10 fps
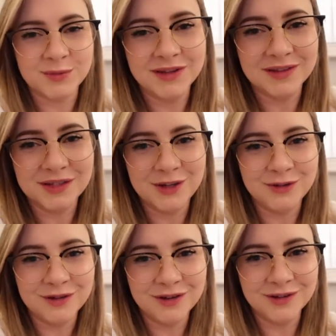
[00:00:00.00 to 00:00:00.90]
made this cute
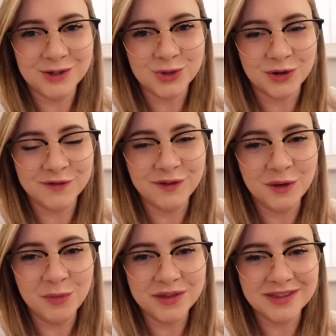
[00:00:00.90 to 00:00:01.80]
little short
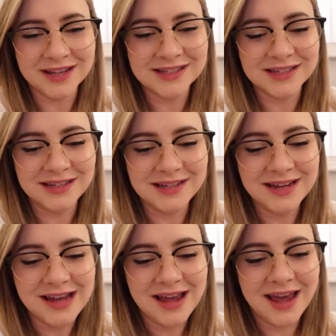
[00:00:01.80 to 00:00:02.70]
film with Natsuki,
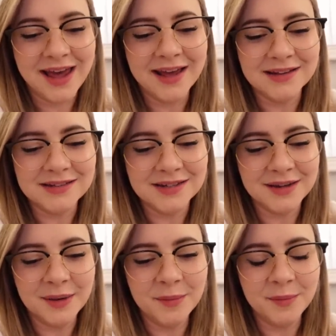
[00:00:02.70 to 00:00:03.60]
and
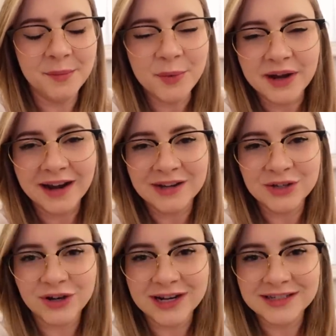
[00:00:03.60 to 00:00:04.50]
we kind of
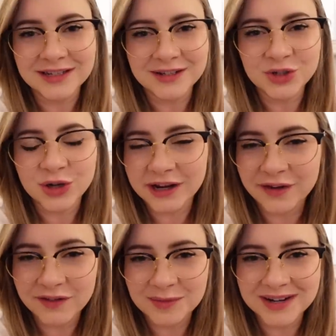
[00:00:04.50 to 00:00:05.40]
tried to trick
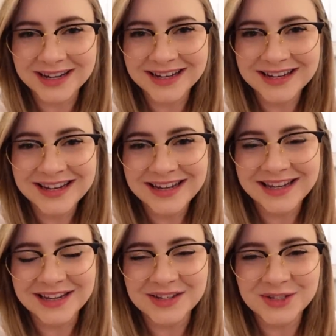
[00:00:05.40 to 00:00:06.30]
everybody
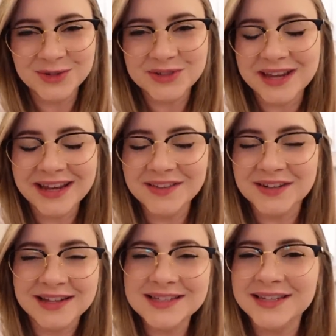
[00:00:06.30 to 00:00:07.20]
into saying that
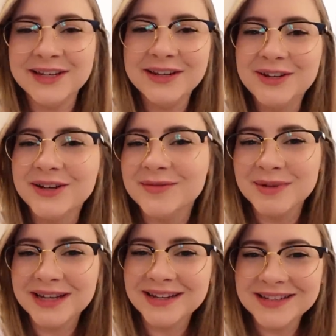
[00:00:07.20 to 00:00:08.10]
Natsuki couldn't
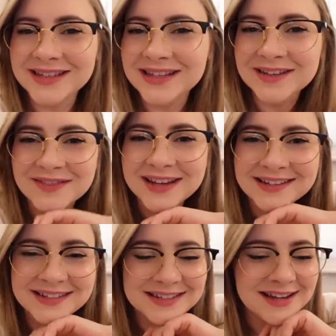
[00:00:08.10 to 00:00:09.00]
make it to the
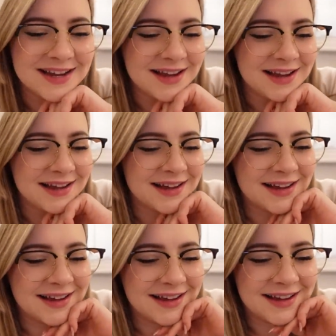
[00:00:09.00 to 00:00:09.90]
event.
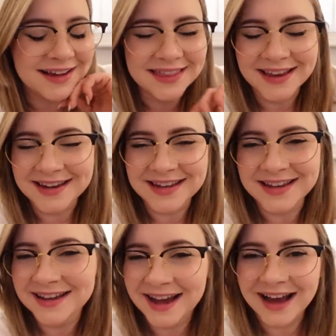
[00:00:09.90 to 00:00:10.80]
And then
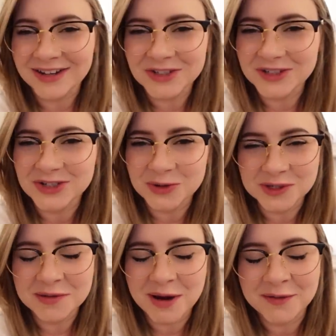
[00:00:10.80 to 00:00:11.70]
he actually shows
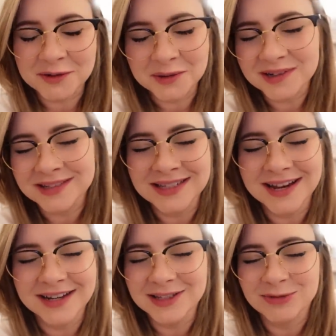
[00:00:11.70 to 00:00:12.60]
up afterwards
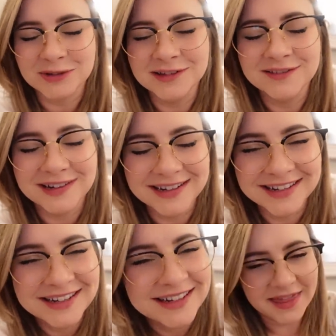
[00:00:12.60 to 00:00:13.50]
and it's really
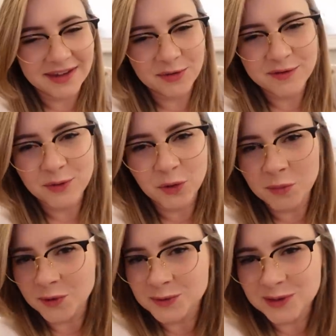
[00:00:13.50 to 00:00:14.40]
fun. I think we fooled
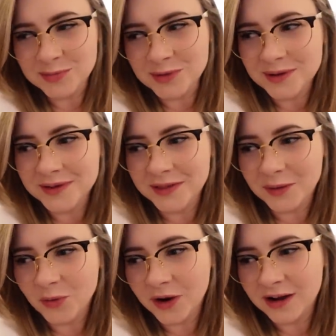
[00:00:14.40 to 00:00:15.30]
most people.
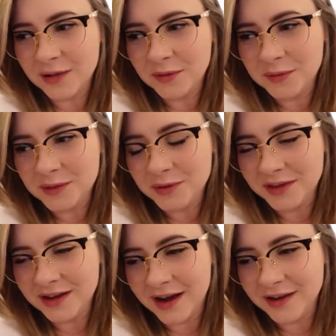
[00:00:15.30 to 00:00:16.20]
There were a couple of people
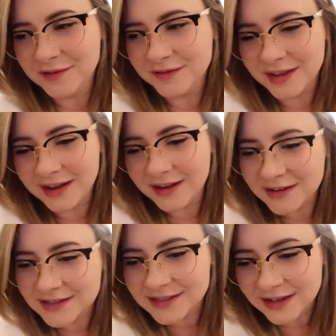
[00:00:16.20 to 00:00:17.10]
that kind of like
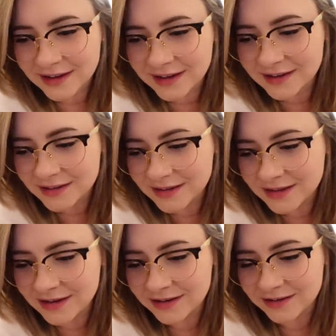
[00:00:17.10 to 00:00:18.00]
snuck into the
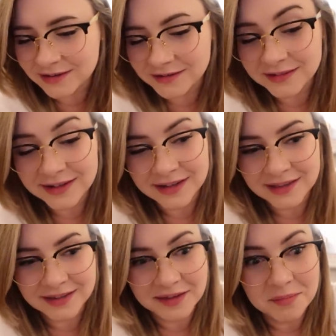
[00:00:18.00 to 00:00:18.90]
theater early and I
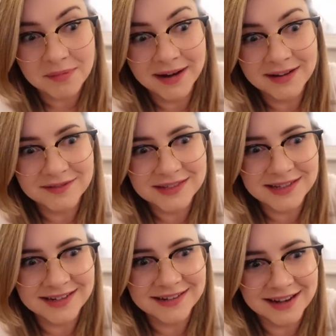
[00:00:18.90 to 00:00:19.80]
think they might have
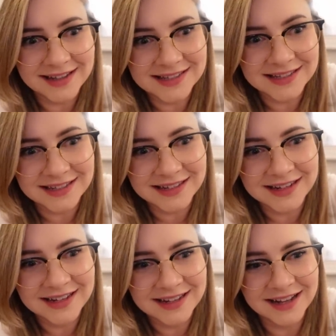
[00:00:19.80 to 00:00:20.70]
seen Natsuki